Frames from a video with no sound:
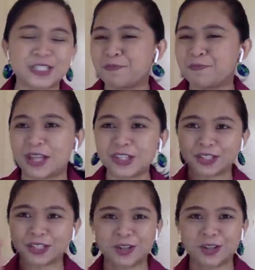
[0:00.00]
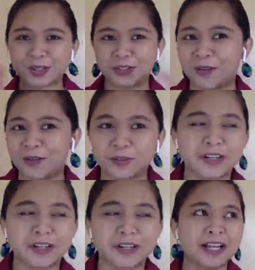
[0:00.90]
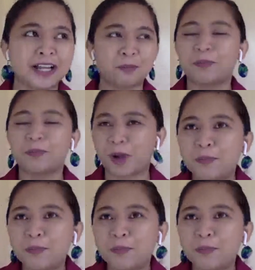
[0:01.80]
I just mentioned, several